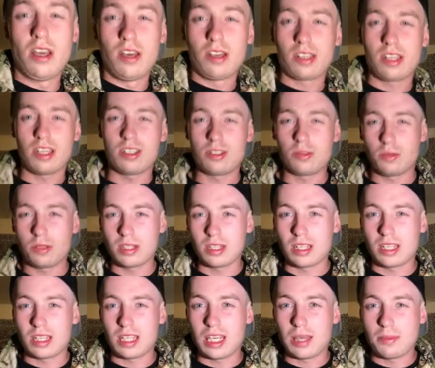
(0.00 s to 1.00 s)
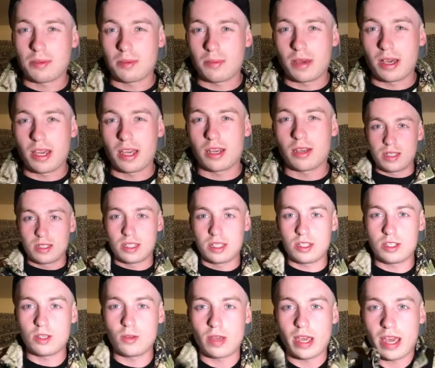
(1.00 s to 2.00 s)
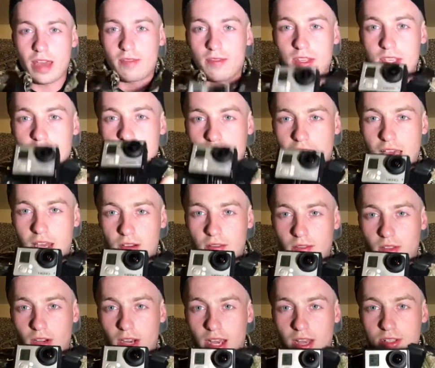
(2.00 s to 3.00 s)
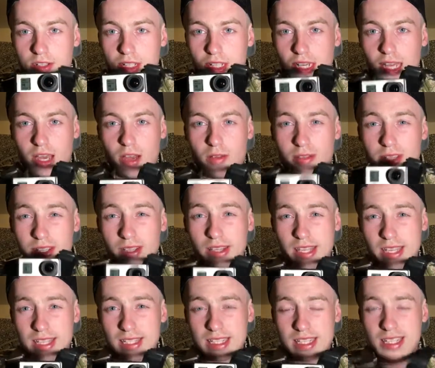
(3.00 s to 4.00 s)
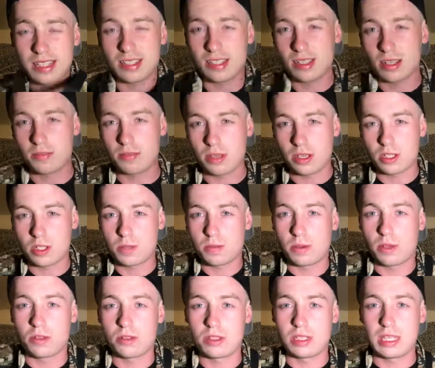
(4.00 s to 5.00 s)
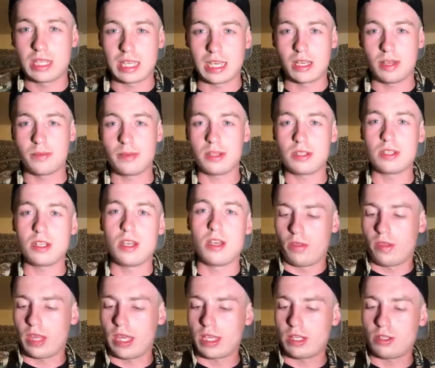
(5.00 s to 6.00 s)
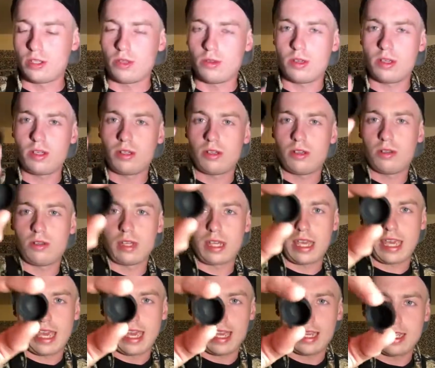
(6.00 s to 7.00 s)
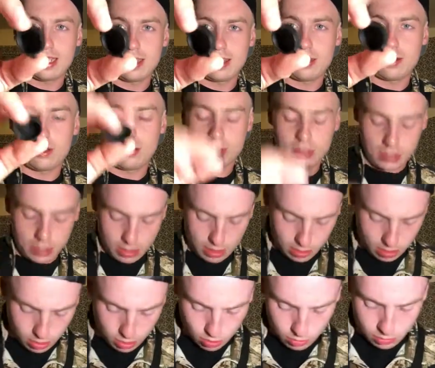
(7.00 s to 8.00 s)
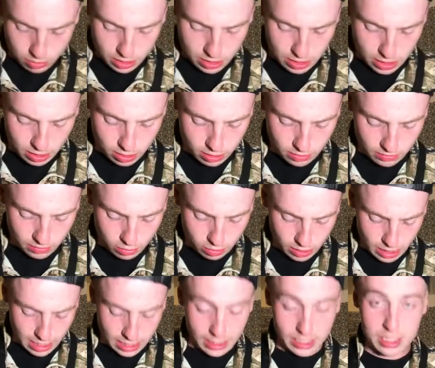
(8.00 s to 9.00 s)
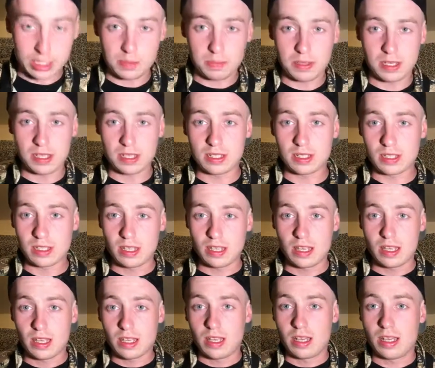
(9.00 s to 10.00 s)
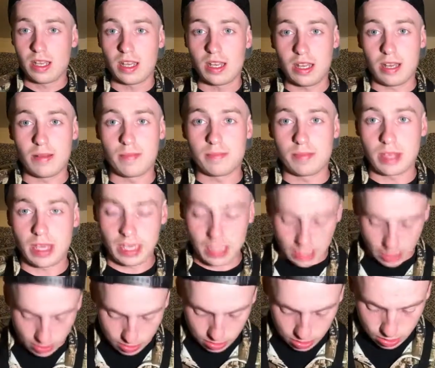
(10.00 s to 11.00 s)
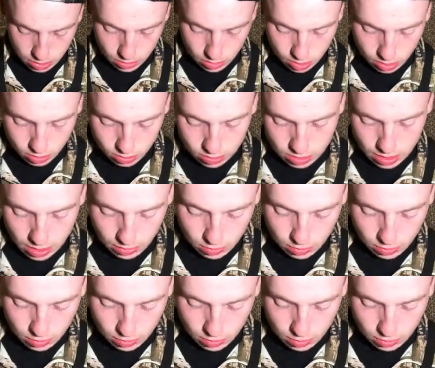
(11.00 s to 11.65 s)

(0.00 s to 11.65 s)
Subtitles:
Okay, so one thing to keep in mind, since you have these out of their housing now, the lens is going to be exposed to the elements. They do include a handy little silicone protector for that lens piece. I guarantee you I'll lose that